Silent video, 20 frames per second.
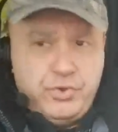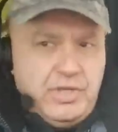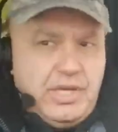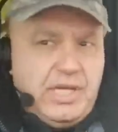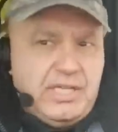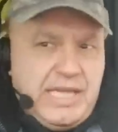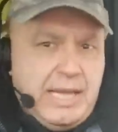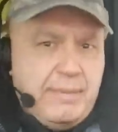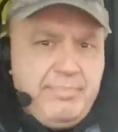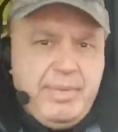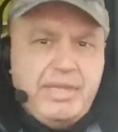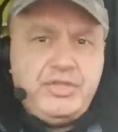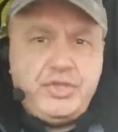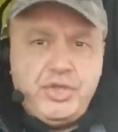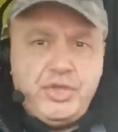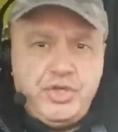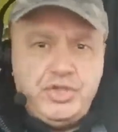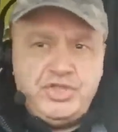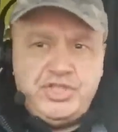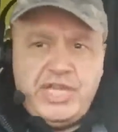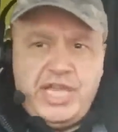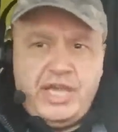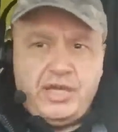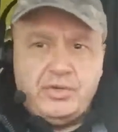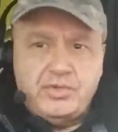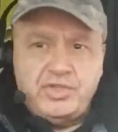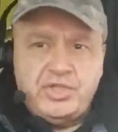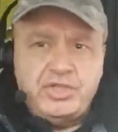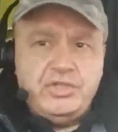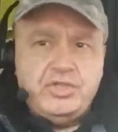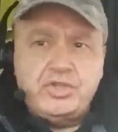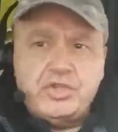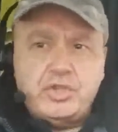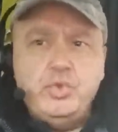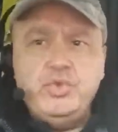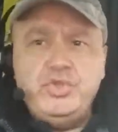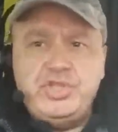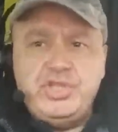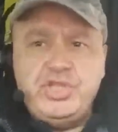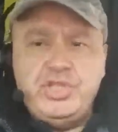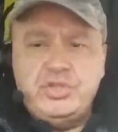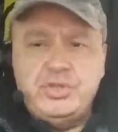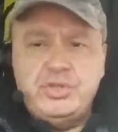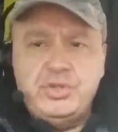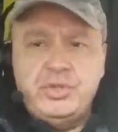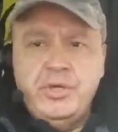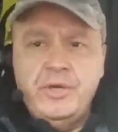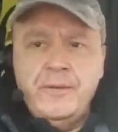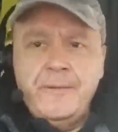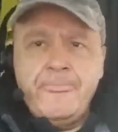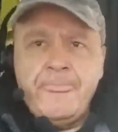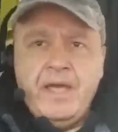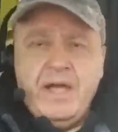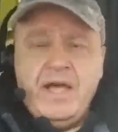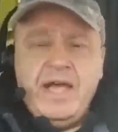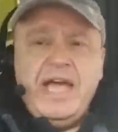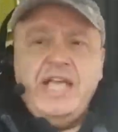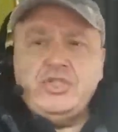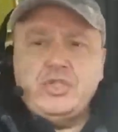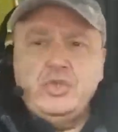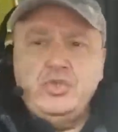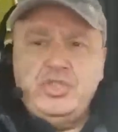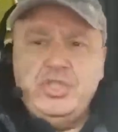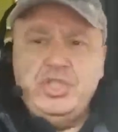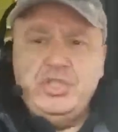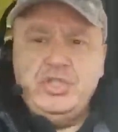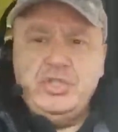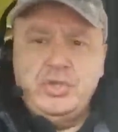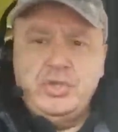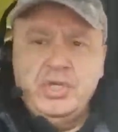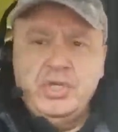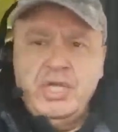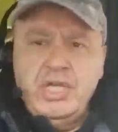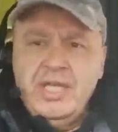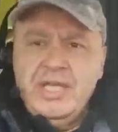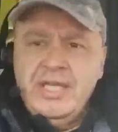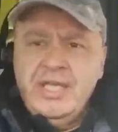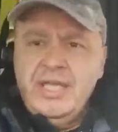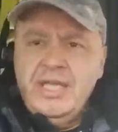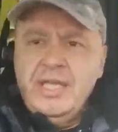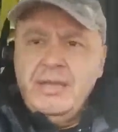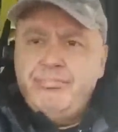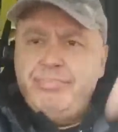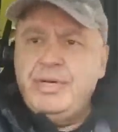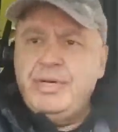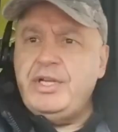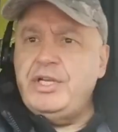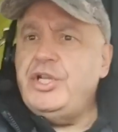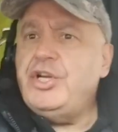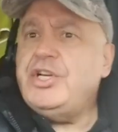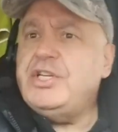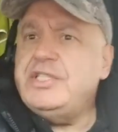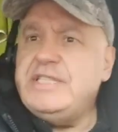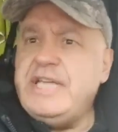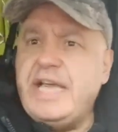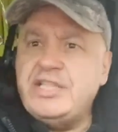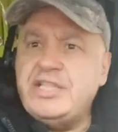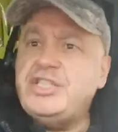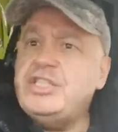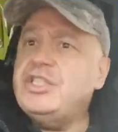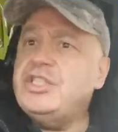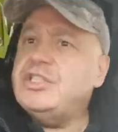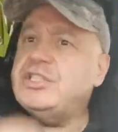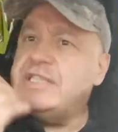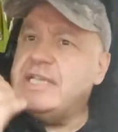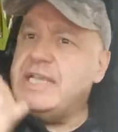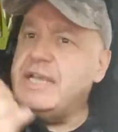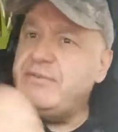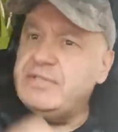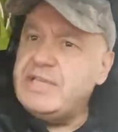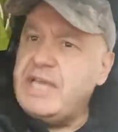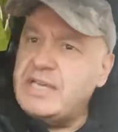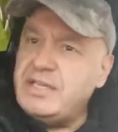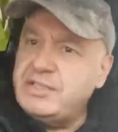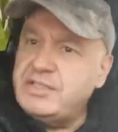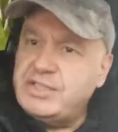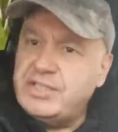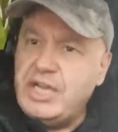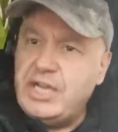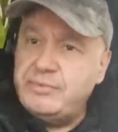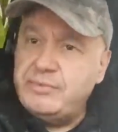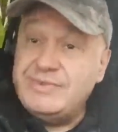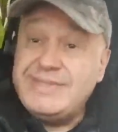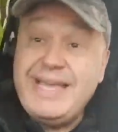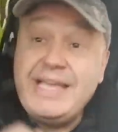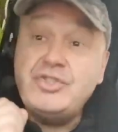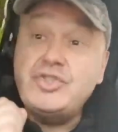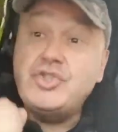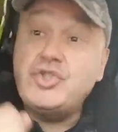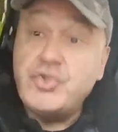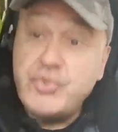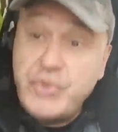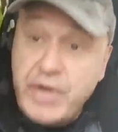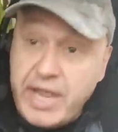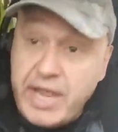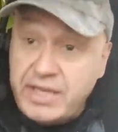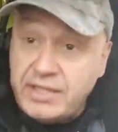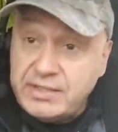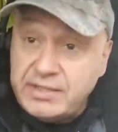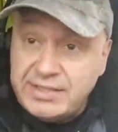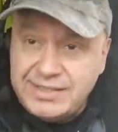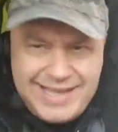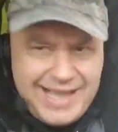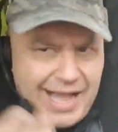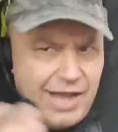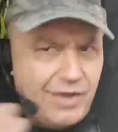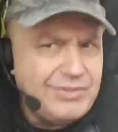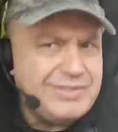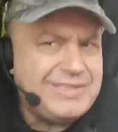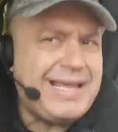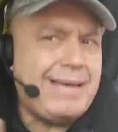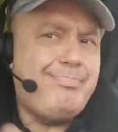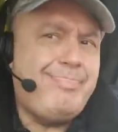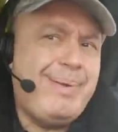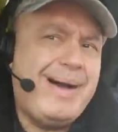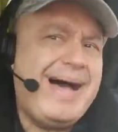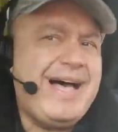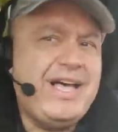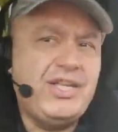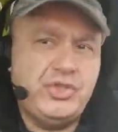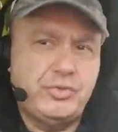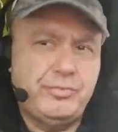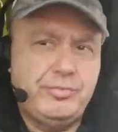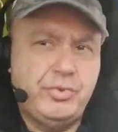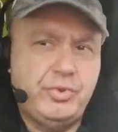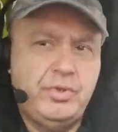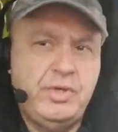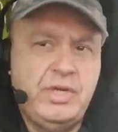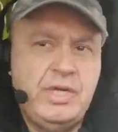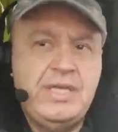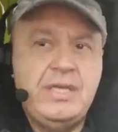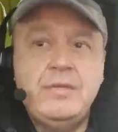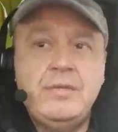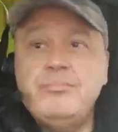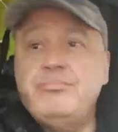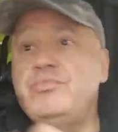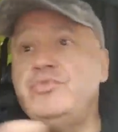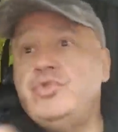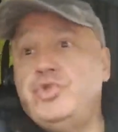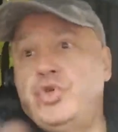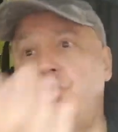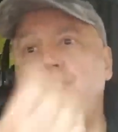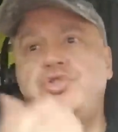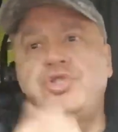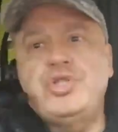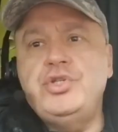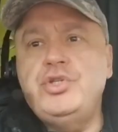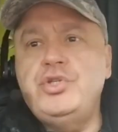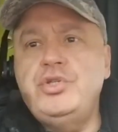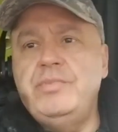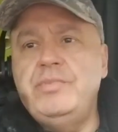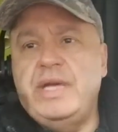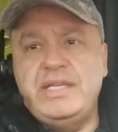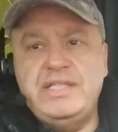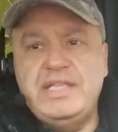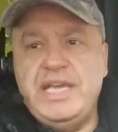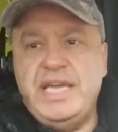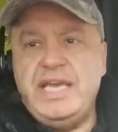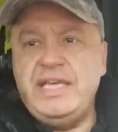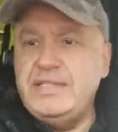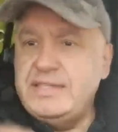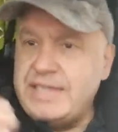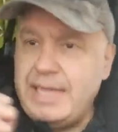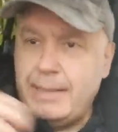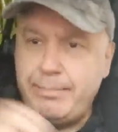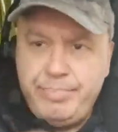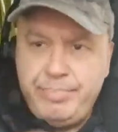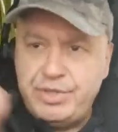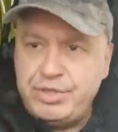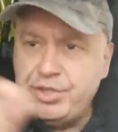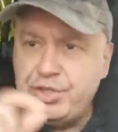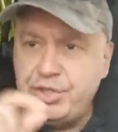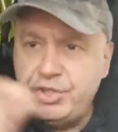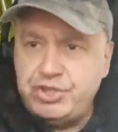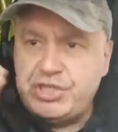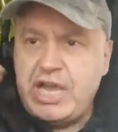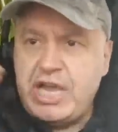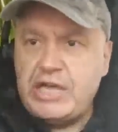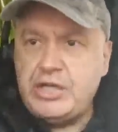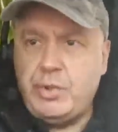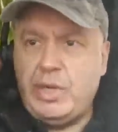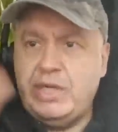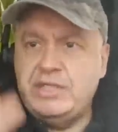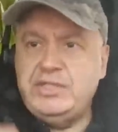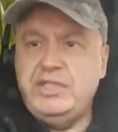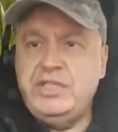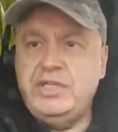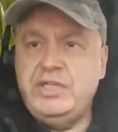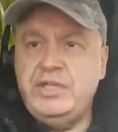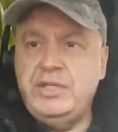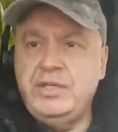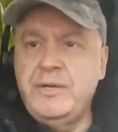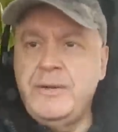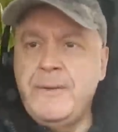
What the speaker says: Y'all been to her channel. She's a school teacher, a high school teacher. But look at that. She doesn't have a lot of subs. That's crazy. How is that possible? YouTube, again, not putting her channel out there.